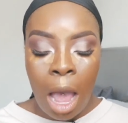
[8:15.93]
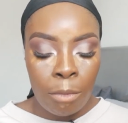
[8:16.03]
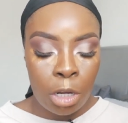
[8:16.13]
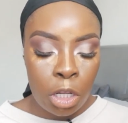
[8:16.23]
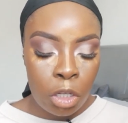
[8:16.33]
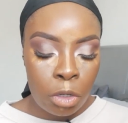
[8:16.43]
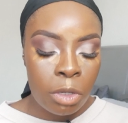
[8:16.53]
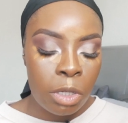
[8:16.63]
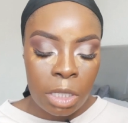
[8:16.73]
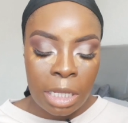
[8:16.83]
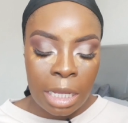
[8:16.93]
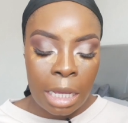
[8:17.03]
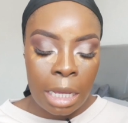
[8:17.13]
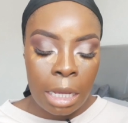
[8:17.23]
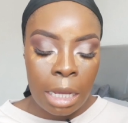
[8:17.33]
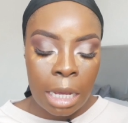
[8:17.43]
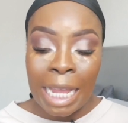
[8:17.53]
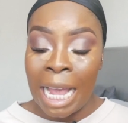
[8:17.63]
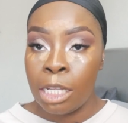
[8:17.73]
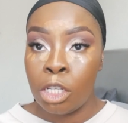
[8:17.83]
I'm gonna use the
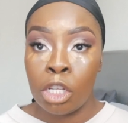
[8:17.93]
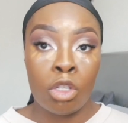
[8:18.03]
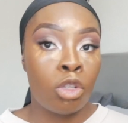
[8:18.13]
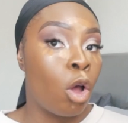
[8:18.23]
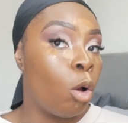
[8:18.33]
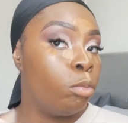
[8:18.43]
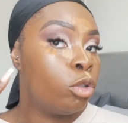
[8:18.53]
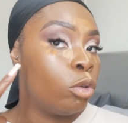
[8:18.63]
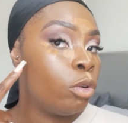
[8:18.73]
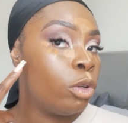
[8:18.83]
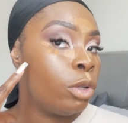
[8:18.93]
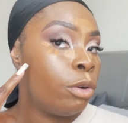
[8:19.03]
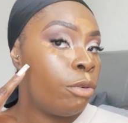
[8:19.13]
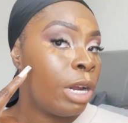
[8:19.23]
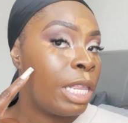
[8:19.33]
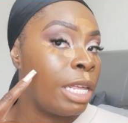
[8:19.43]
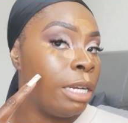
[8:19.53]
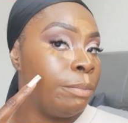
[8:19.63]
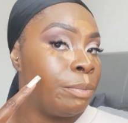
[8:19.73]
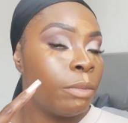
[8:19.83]
tan to sculpt right there,